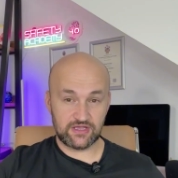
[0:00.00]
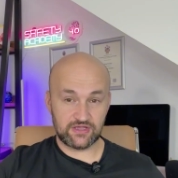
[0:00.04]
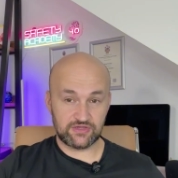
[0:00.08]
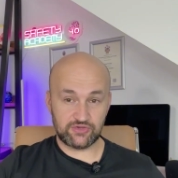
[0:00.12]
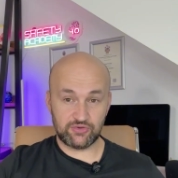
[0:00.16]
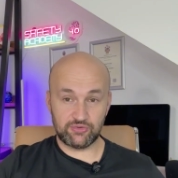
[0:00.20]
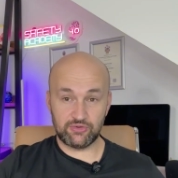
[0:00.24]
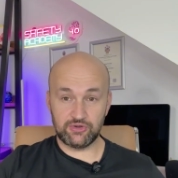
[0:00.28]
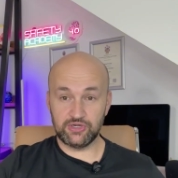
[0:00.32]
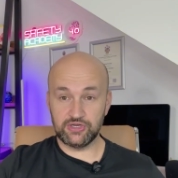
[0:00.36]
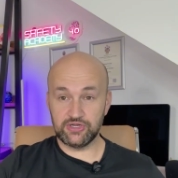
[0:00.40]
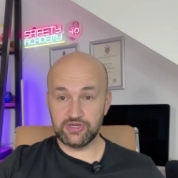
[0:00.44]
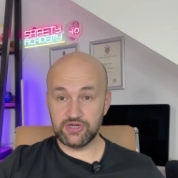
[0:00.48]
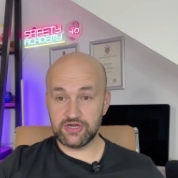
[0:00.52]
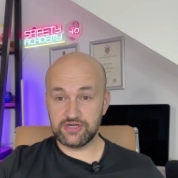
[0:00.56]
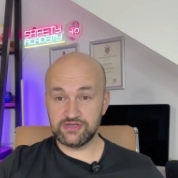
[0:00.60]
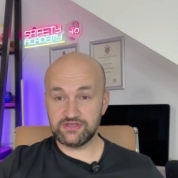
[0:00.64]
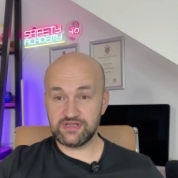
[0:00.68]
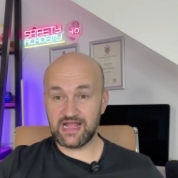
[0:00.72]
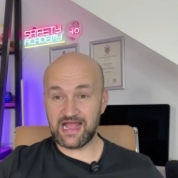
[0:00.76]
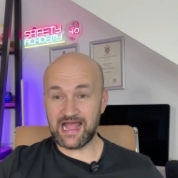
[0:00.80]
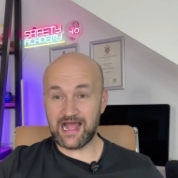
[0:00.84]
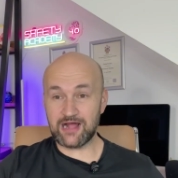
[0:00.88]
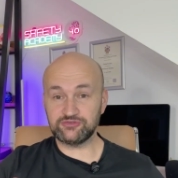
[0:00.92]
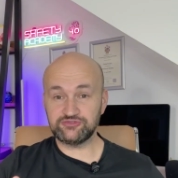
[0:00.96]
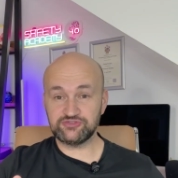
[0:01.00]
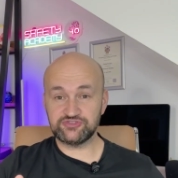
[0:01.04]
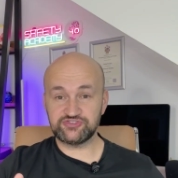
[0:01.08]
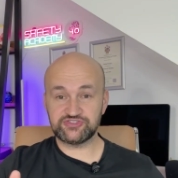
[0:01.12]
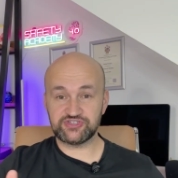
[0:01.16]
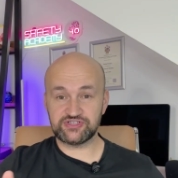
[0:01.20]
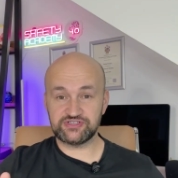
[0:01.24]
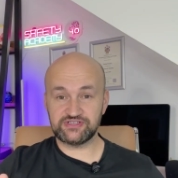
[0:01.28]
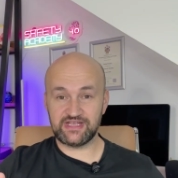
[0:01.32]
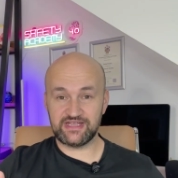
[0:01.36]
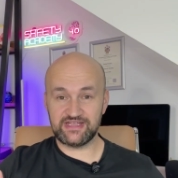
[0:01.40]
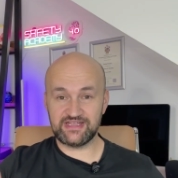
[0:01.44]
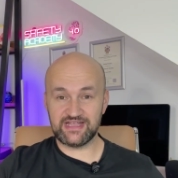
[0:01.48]
You will learn how to
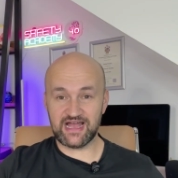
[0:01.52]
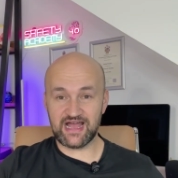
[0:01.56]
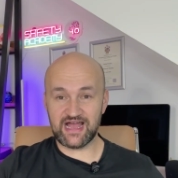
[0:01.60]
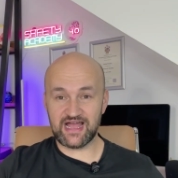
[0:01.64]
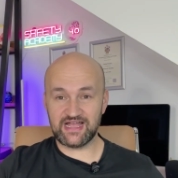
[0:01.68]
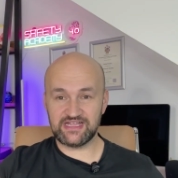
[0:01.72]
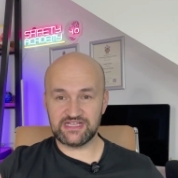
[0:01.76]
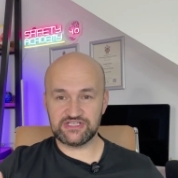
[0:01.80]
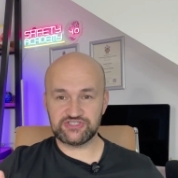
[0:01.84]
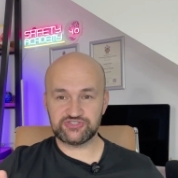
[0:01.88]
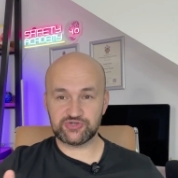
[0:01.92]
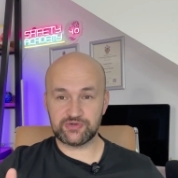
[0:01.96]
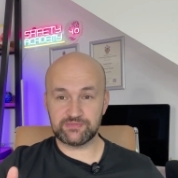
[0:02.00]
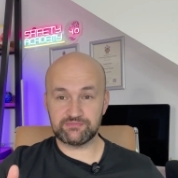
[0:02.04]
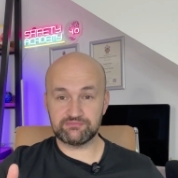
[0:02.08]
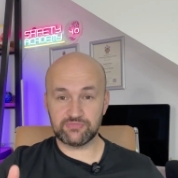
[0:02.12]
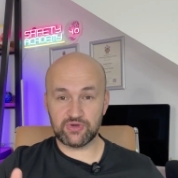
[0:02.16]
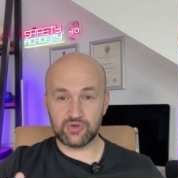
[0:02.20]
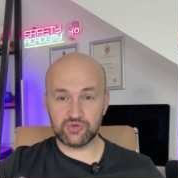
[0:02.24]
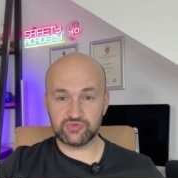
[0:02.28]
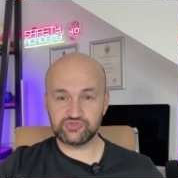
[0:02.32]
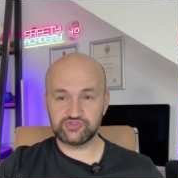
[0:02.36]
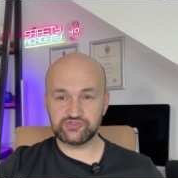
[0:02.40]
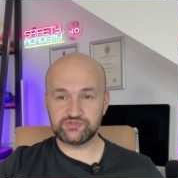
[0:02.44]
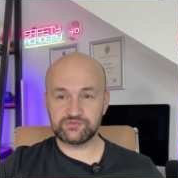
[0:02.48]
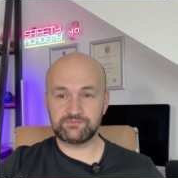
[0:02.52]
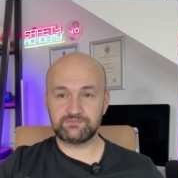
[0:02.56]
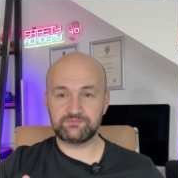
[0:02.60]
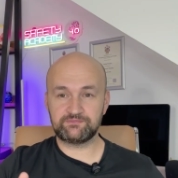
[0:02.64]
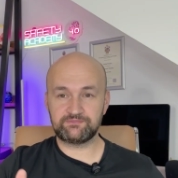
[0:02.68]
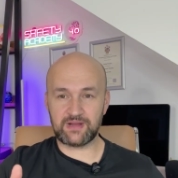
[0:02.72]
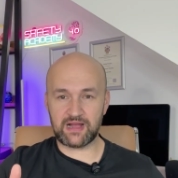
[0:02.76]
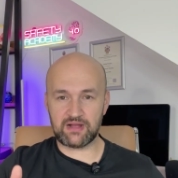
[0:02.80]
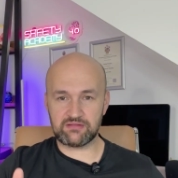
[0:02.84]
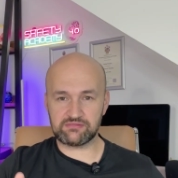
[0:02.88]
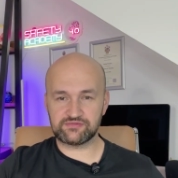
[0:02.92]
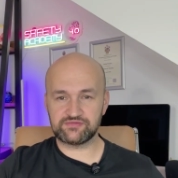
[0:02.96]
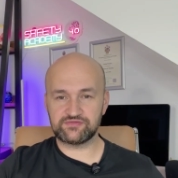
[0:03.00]
turn AI into your most
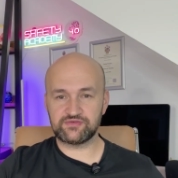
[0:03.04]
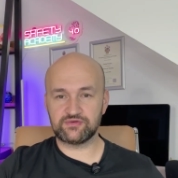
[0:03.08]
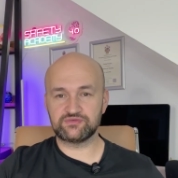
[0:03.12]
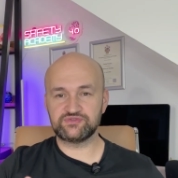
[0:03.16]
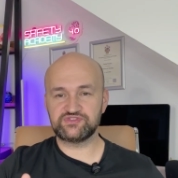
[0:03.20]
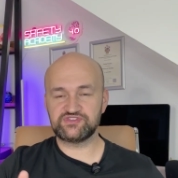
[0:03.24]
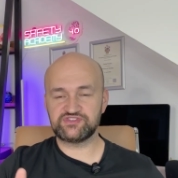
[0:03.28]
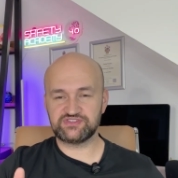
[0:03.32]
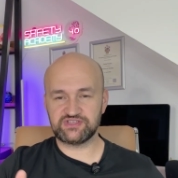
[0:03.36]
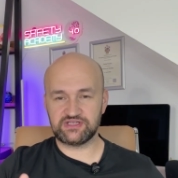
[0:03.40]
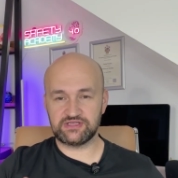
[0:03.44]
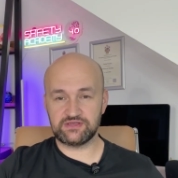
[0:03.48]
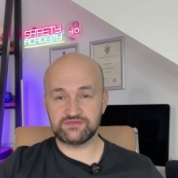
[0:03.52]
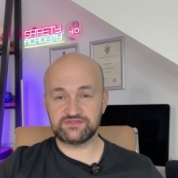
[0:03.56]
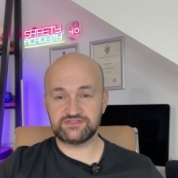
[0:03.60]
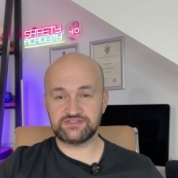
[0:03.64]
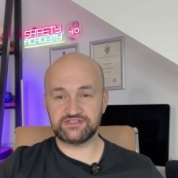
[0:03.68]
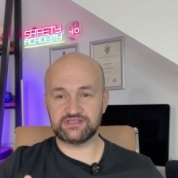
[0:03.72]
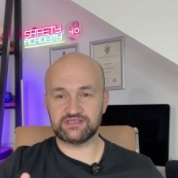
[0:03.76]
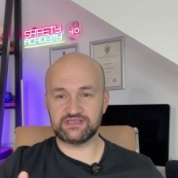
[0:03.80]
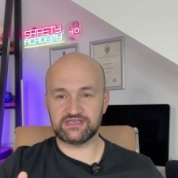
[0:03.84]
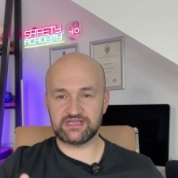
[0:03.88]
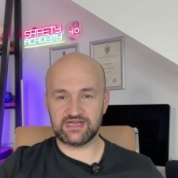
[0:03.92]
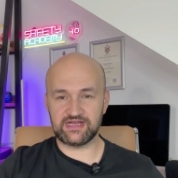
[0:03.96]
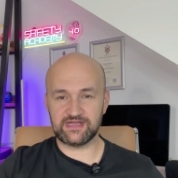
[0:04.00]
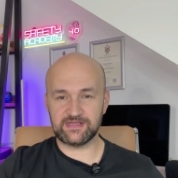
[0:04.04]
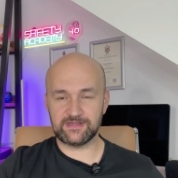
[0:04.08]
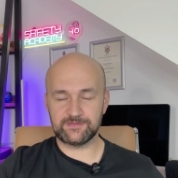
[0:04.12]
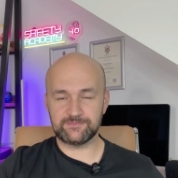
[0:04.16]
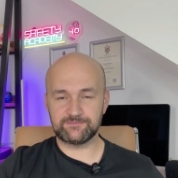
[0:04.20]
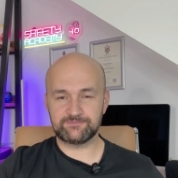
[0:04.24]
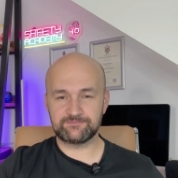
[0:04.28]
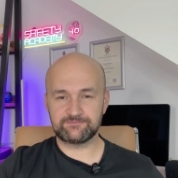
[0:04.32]
powerful saves your life.